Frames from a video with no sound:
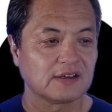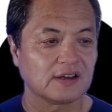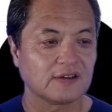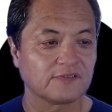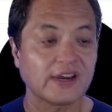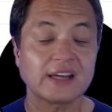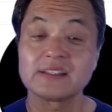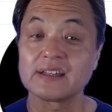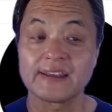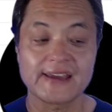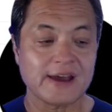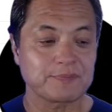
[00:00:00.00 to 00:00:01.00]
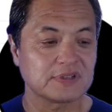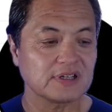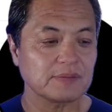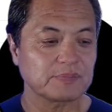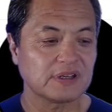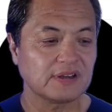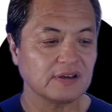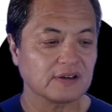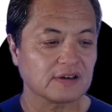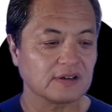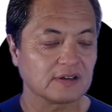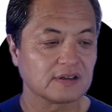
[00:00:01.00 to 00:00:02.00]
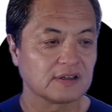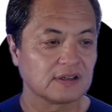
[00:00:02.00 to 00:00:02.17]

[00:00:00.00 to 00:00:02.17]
In fact, it gapped up here,